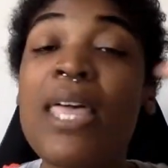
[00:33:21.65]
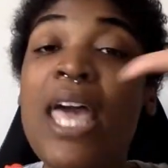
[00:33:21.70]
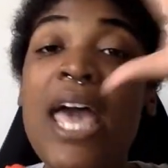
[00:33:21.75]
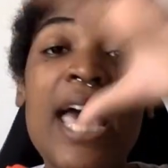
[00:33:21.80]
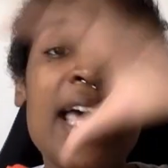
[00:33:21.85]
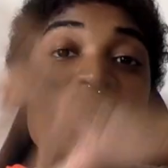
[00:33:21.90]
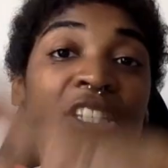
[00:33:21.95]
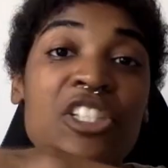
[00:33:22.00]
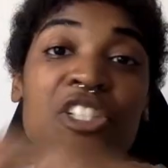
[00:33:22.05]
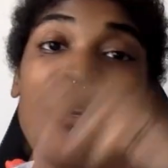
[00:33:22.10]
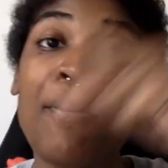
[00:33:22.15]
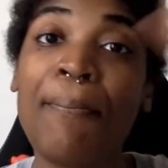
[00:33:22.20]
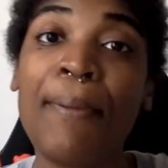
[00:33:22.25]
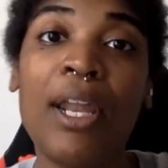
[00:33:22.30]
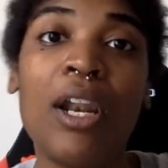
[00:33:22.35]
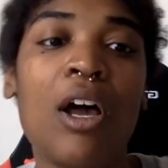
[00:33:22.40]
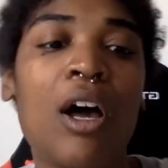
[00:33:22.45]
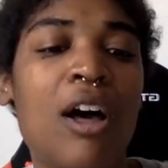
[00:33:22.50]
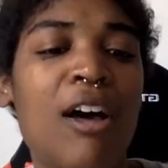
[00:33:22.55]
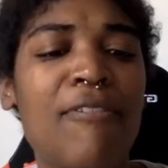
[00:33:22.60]
heads are bit
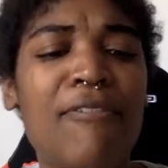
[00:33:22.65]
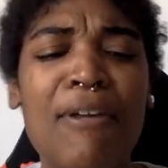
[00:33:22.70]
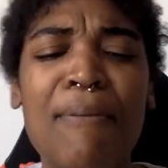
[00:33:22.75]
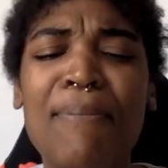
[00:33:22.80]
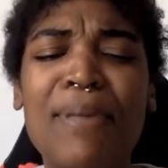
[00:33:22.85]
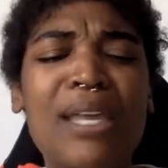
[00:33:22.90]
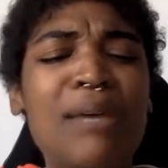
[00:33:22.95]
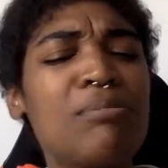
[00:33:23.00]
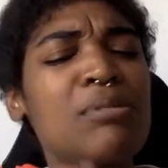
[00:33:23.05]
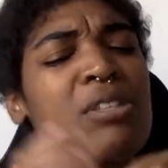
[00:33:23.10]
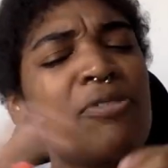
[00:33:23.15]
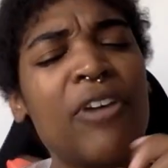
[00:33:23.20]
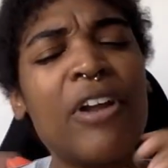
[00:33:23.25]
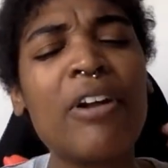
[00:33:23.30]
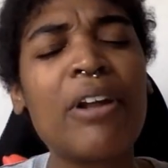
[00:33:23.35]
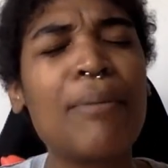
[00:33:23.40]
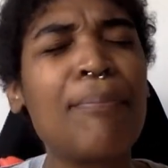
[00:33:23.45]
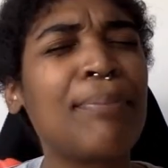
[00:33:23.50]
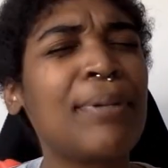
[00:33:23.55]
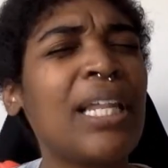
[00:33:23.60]
off, it becomes
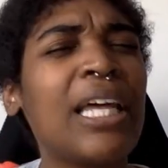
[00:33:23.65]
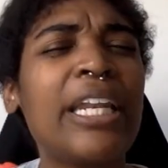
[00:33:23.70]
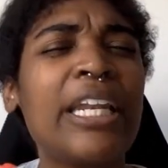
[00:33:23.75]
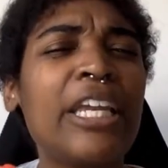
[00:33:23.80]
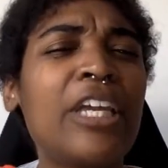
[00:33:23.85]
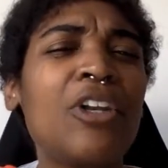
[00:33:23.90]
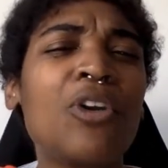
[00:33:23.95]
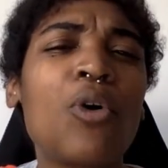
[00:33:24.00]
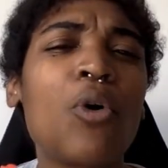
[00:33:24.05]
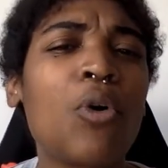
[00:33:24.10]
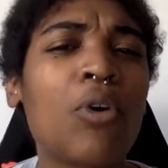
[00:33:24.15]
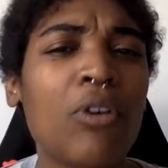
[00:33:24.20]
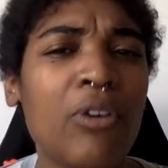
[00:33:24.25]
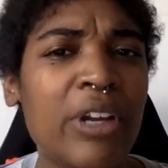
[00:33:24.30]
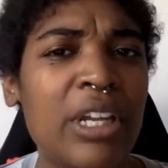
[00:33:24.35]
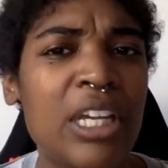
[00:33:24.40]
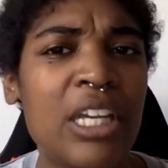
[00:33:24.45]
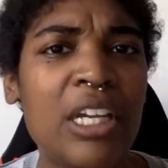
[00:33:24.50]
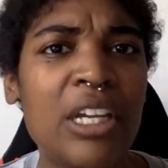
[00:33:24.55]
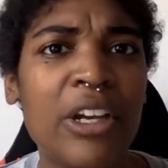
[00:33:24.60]
very bloody and gory
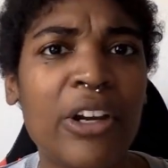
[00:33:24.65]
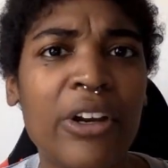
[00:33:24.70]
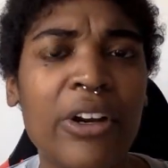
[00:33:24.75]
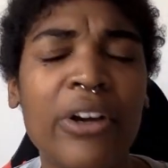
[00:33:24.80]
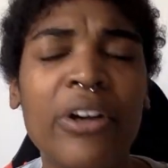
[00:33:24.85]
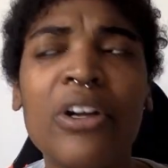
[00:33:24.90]
here.